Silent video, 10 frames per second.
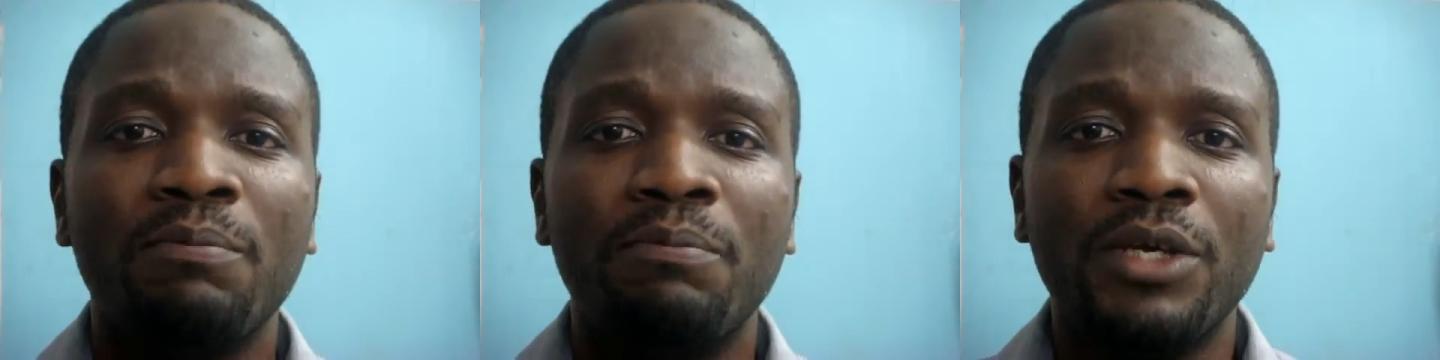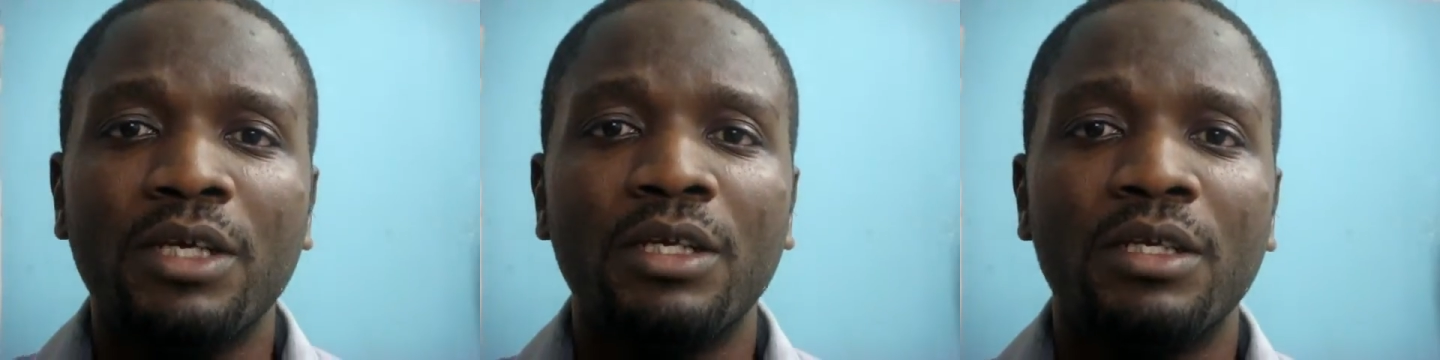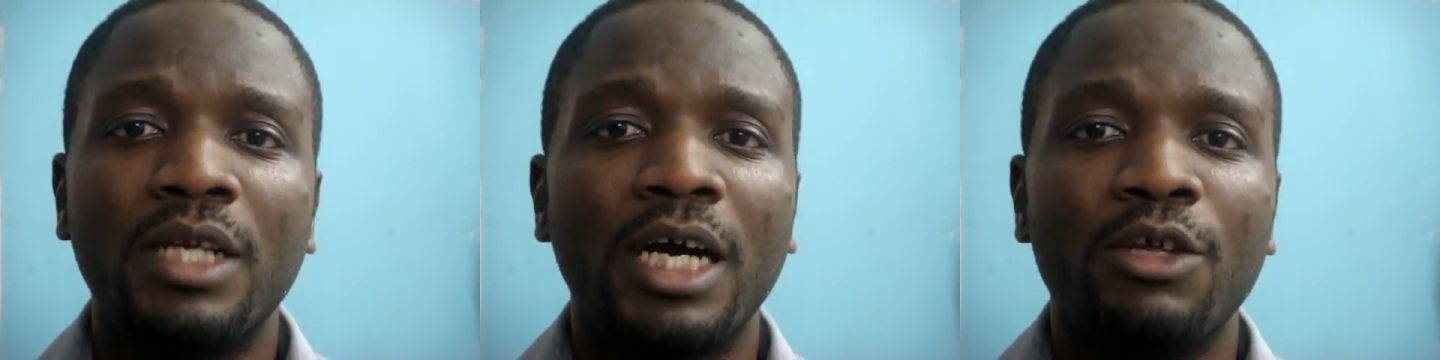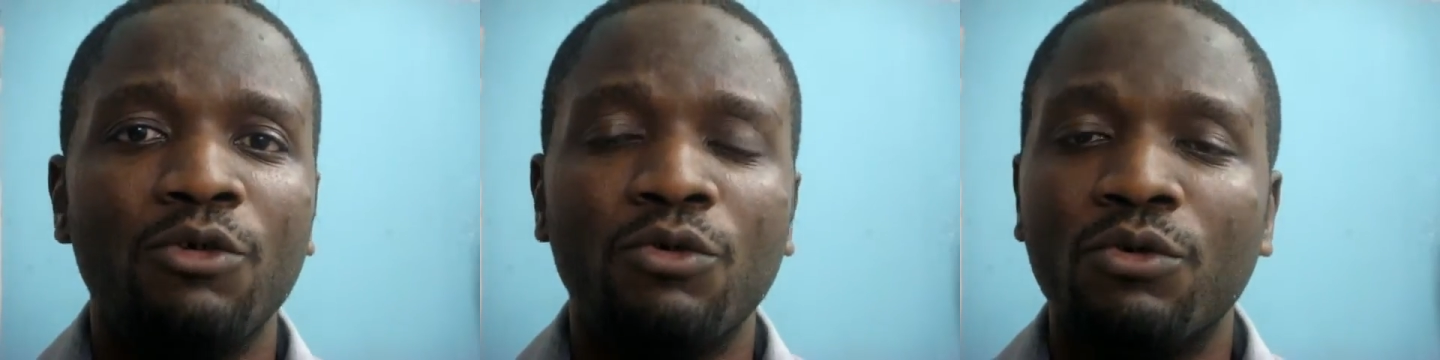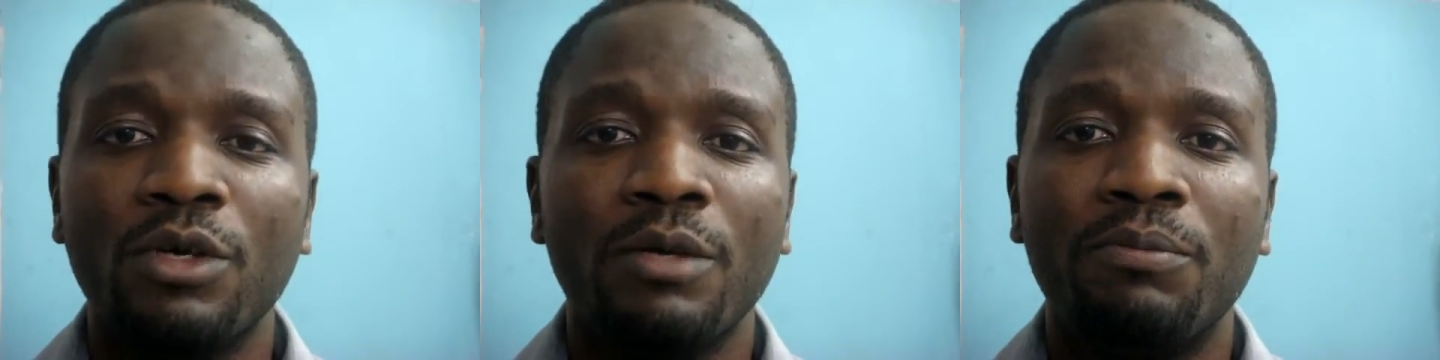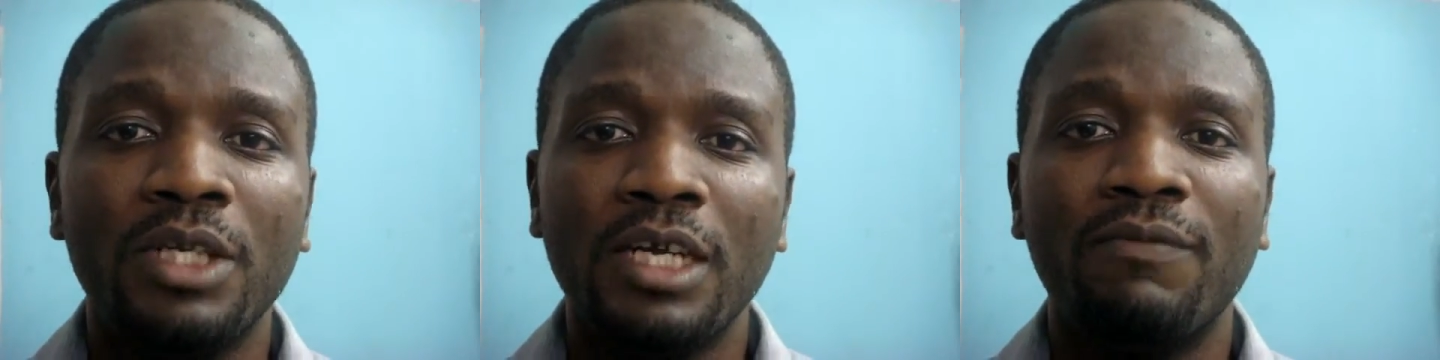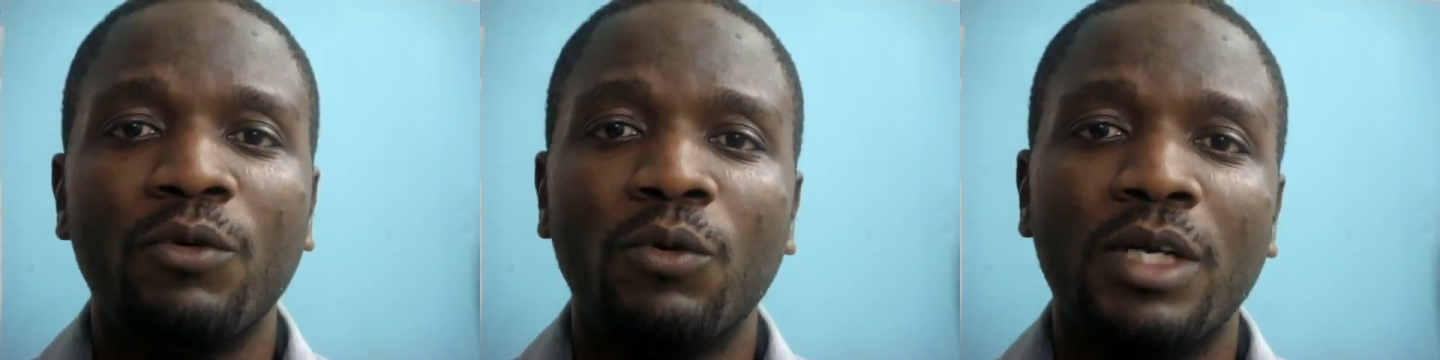being that you
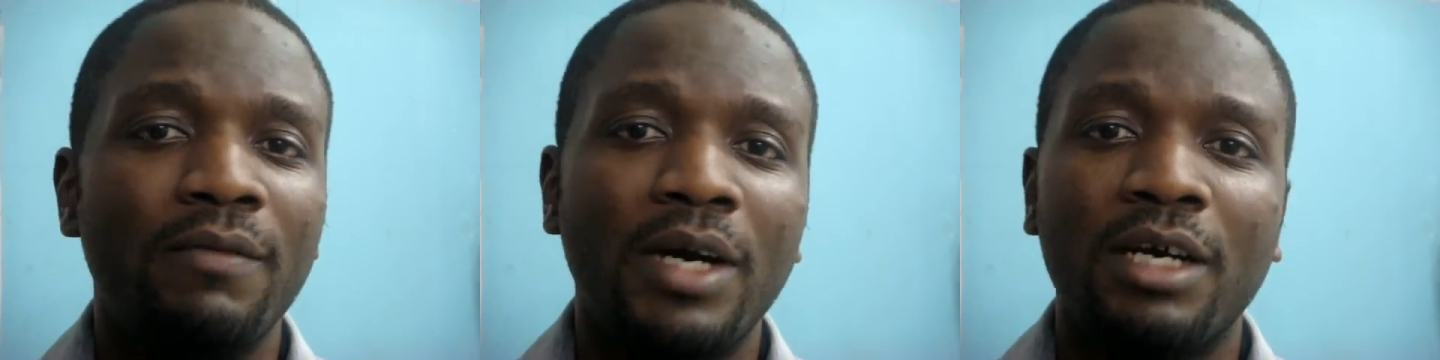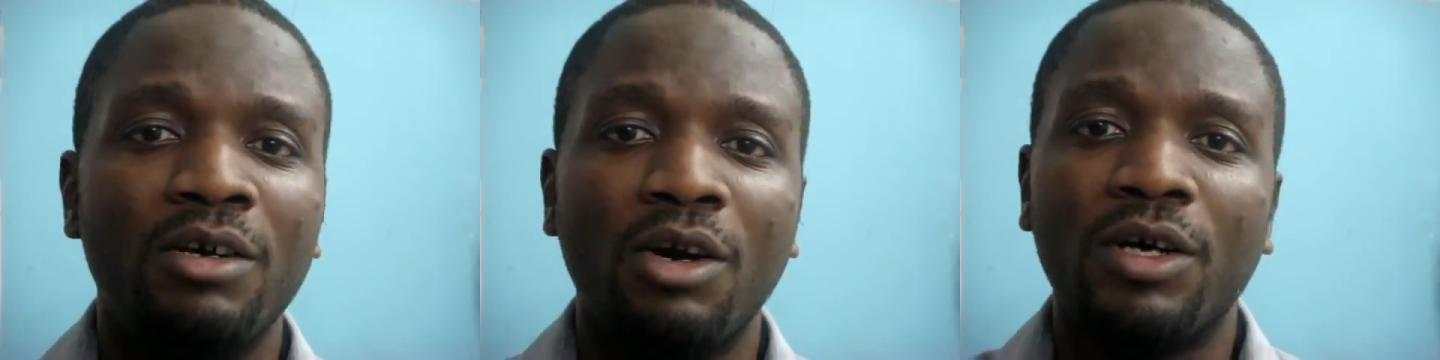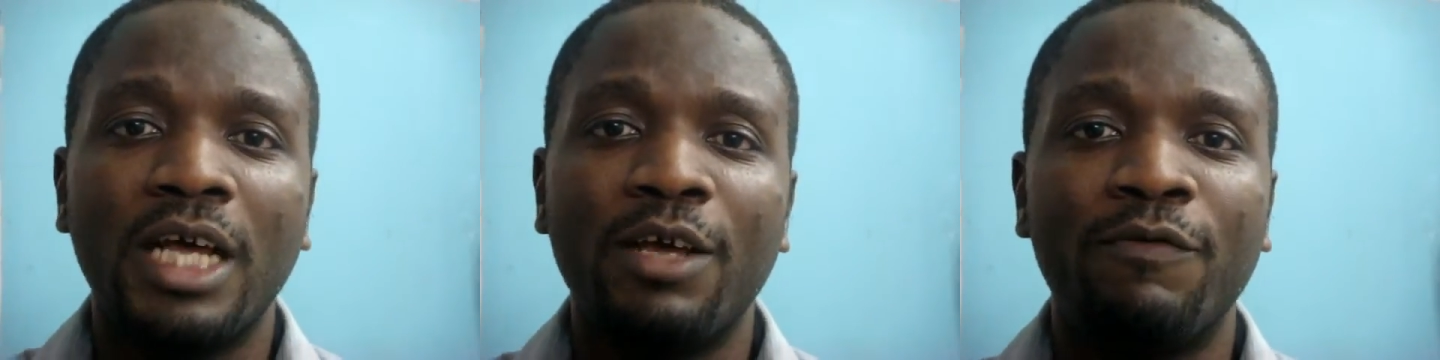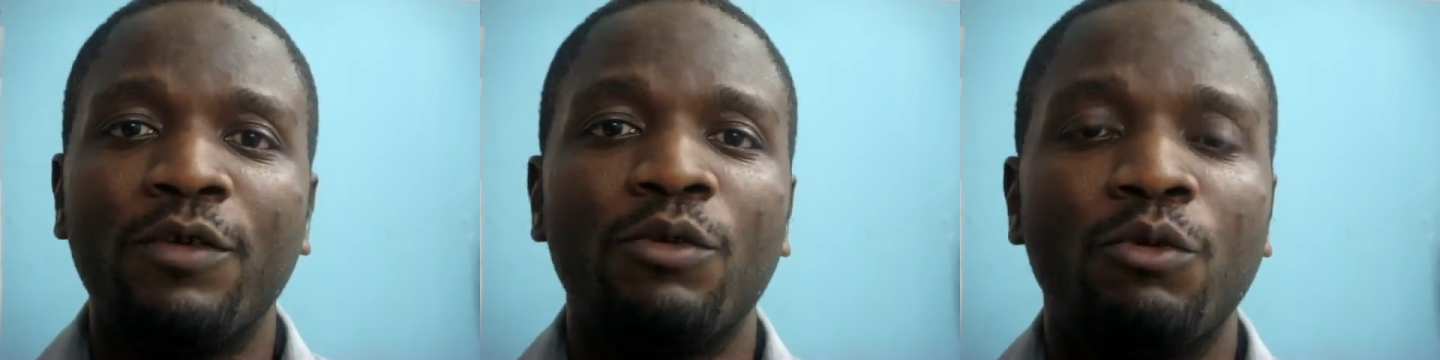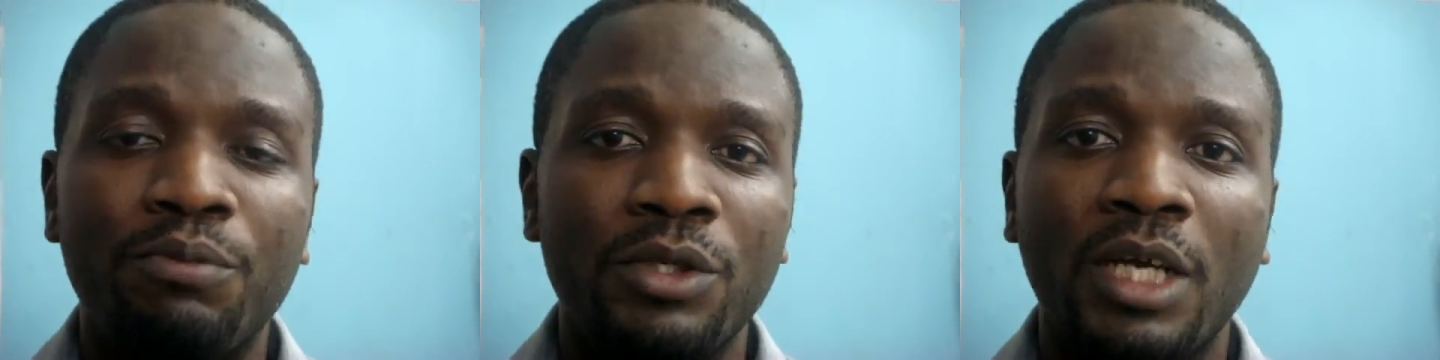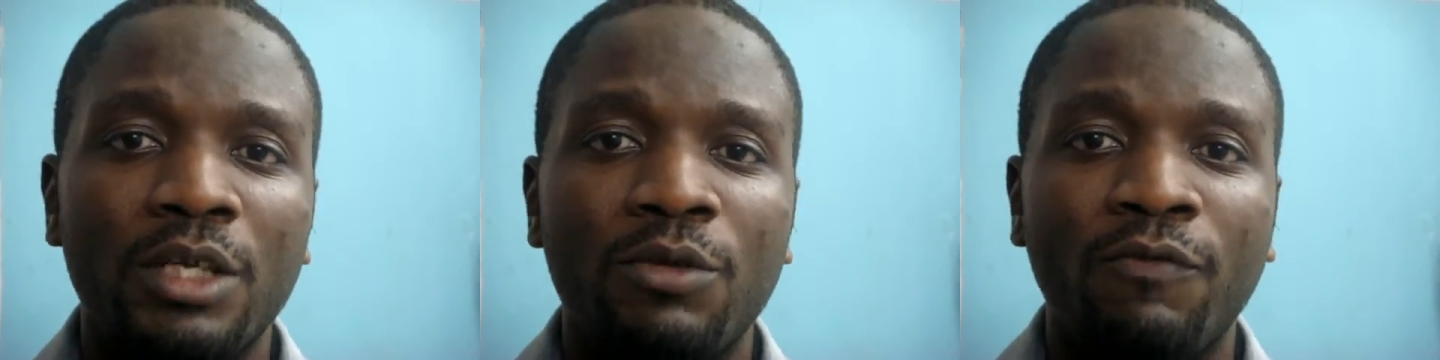believe in, whatever God that you feel will protect you.